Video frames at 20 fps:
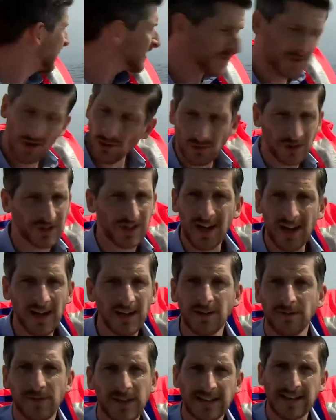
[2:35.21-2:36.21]
There's no
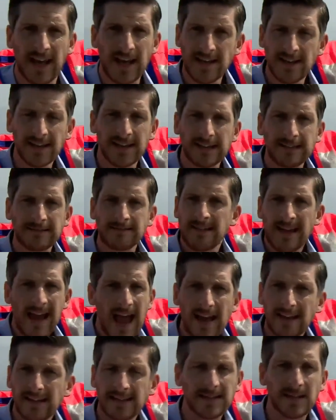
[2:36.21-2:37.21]
sign of this ending
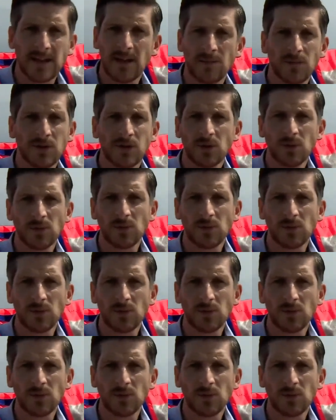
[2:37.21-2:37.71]
anytime